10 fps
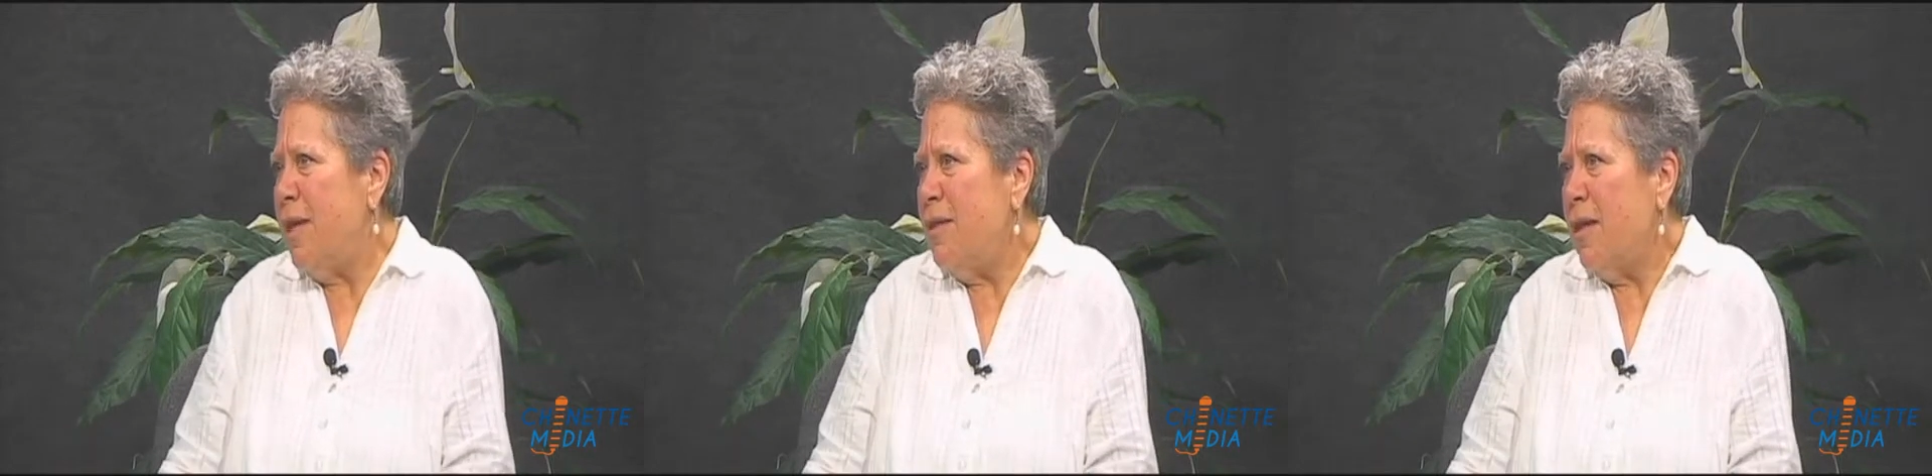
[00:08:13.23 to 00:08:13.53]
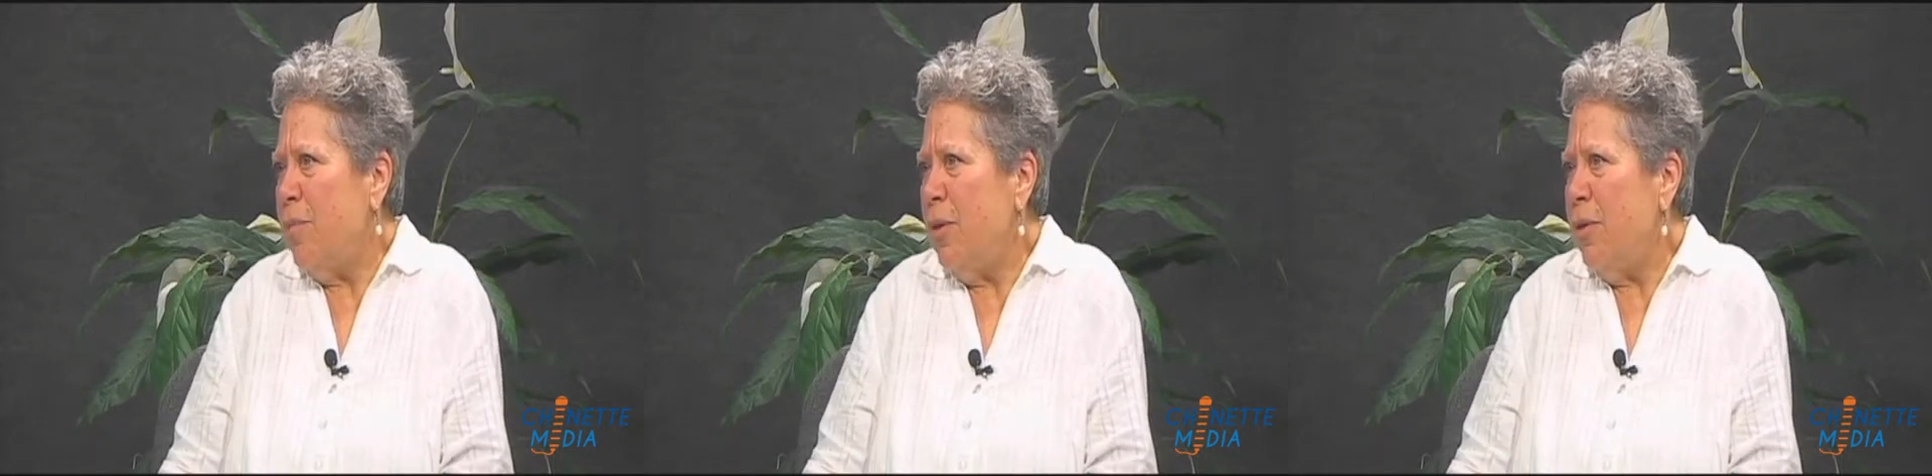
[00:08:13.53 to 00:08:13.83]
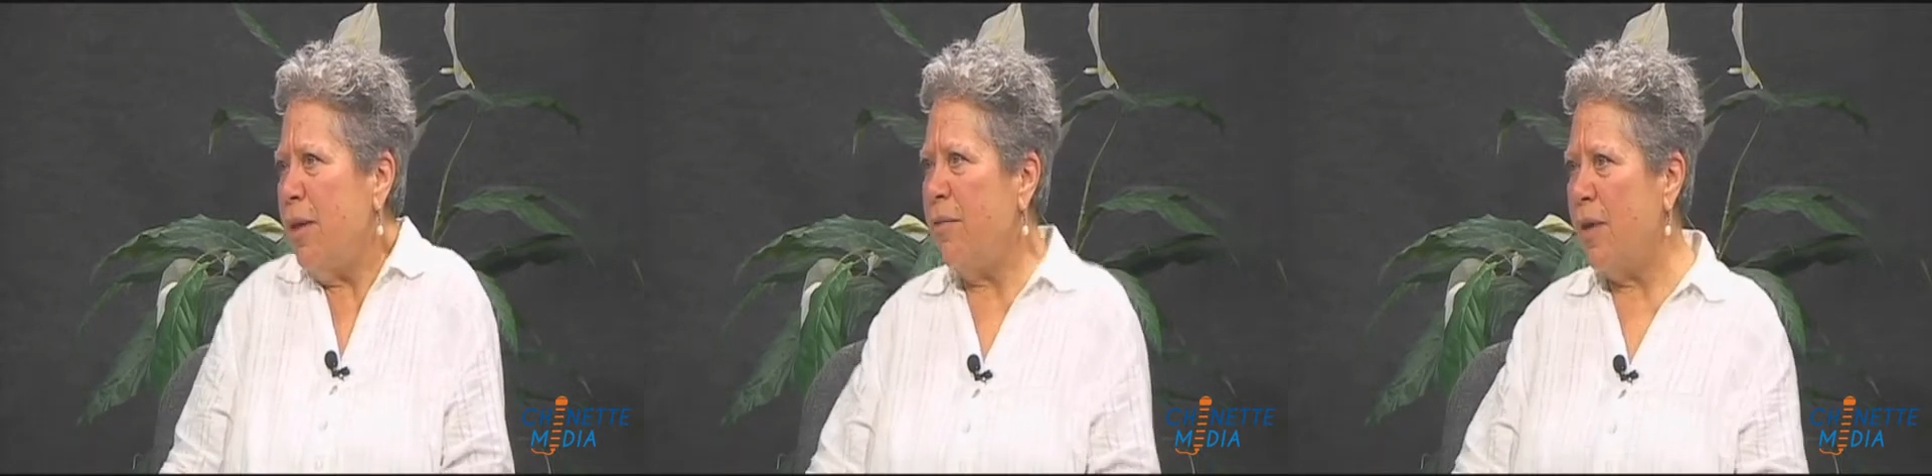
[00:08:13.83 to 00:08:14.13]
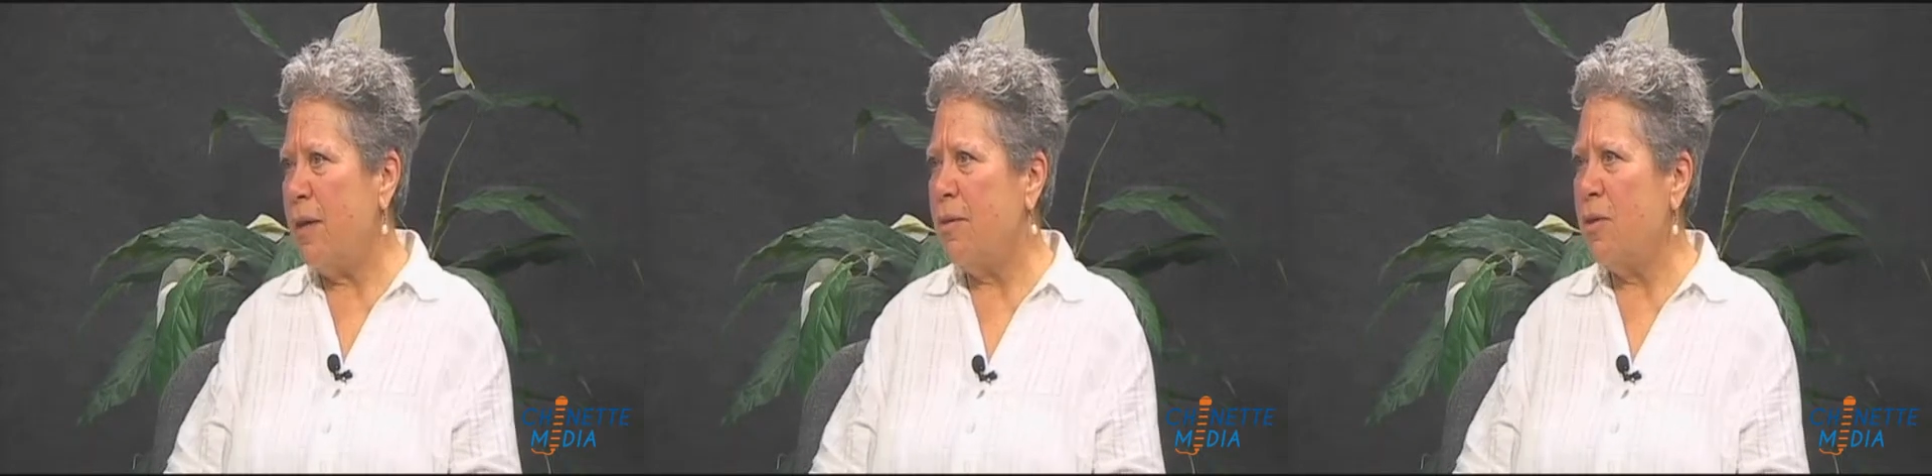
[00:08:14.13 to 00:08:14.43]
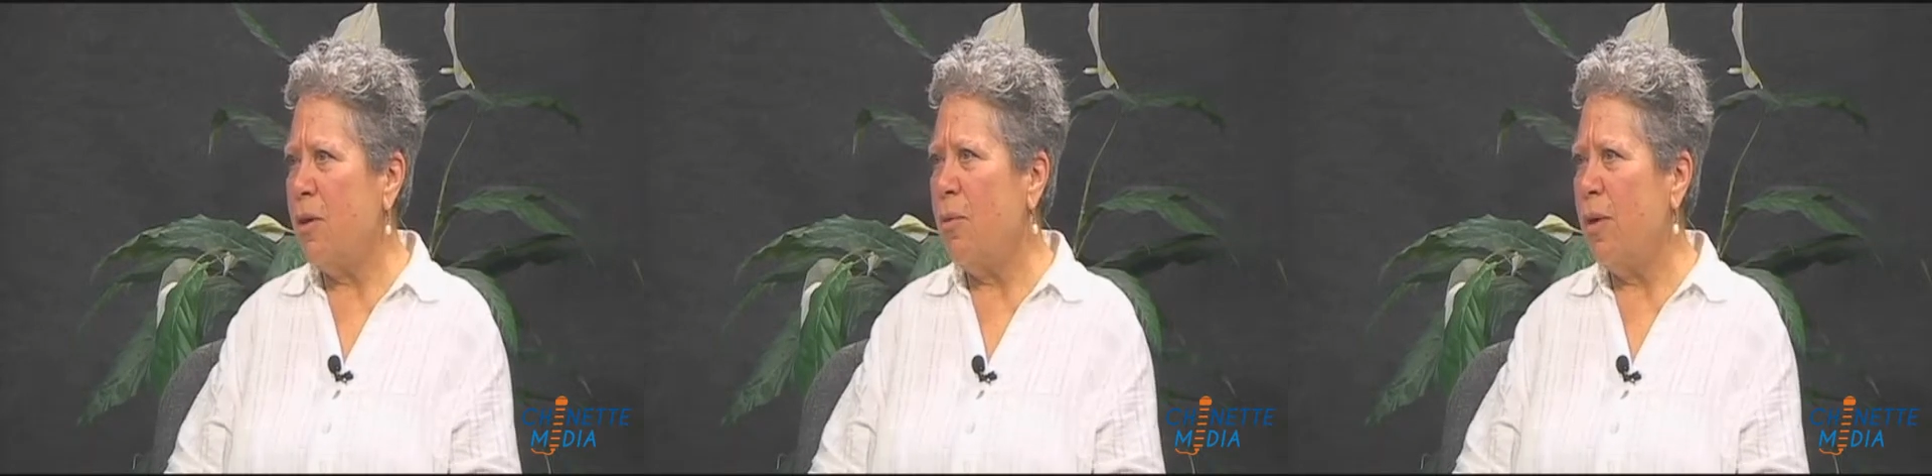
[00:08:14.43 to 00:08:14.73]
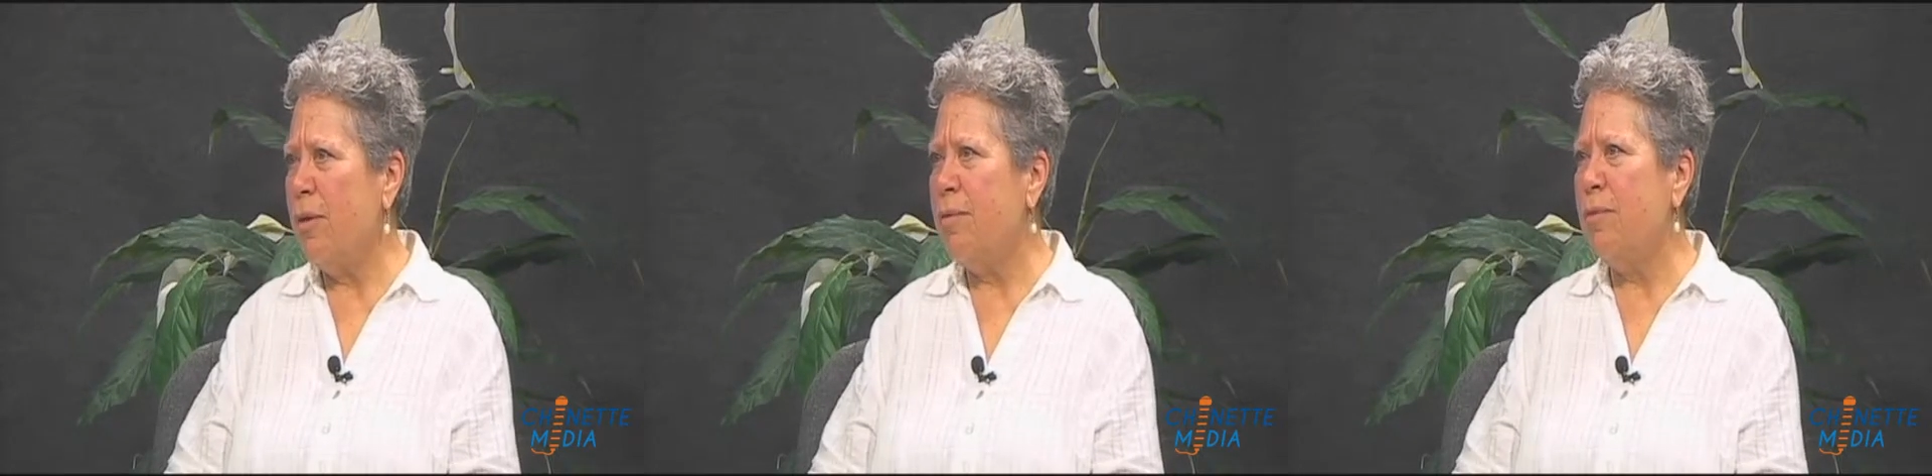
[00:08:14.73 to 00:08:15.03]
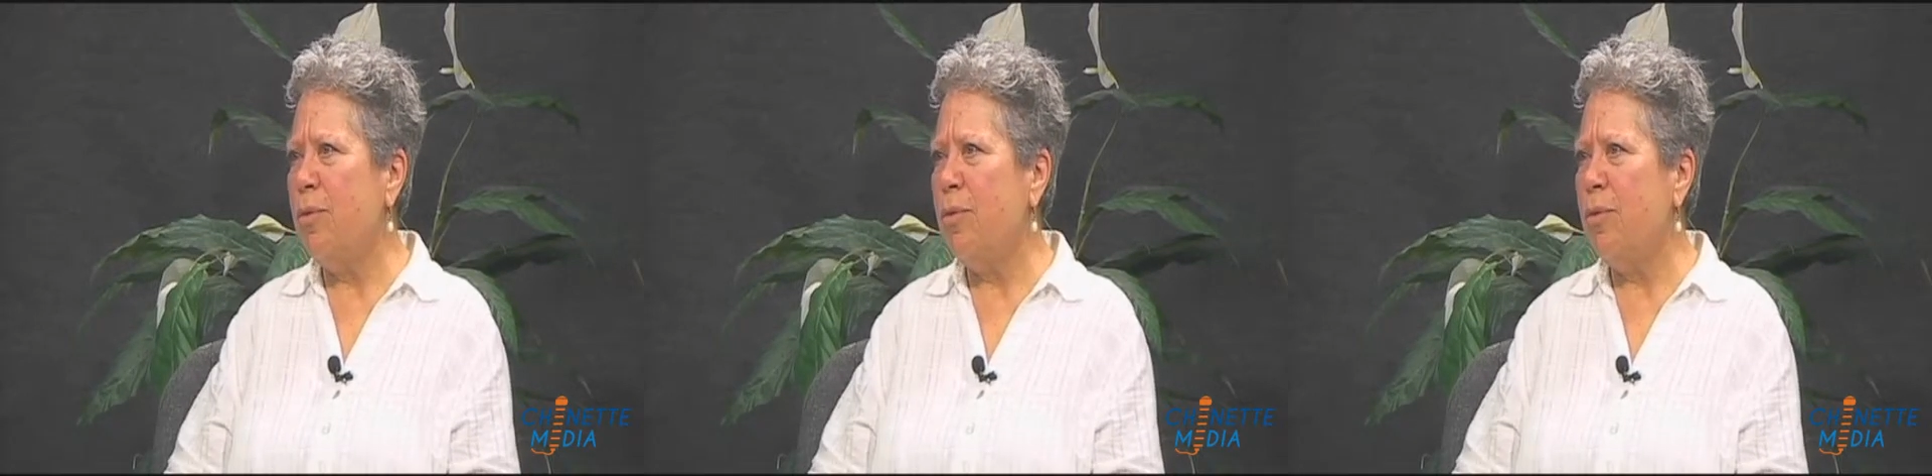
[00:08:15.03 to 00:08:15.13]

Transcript: a community event. So we're